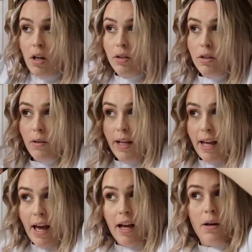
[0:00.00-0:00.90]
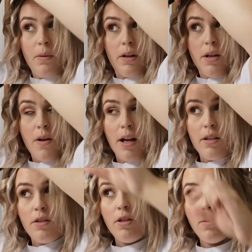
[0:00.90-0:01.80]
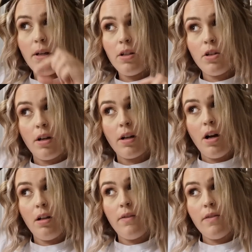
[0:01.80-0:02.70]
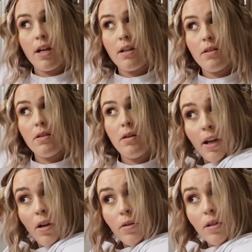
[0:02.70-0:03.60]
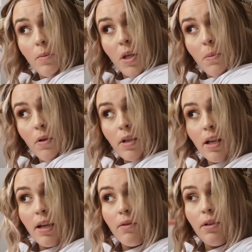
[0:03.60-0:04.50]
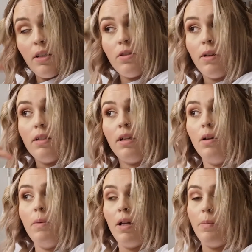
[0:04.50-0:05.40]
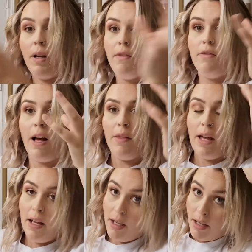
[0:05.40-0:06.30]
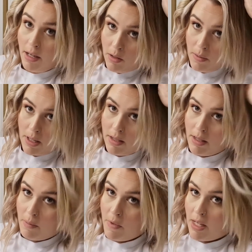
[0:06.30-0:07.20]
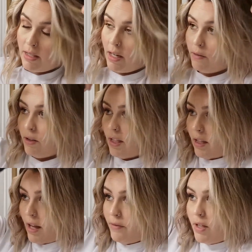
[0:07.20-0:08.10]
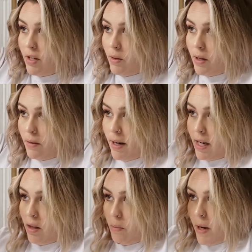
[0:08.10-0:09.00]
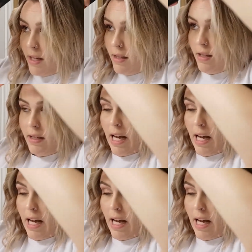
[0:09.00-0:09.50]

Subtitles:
Also, like, how are you guys doing during all of this? I know some people can get really stressed out about it, but I found that doing some things that I really love to do on a regular basis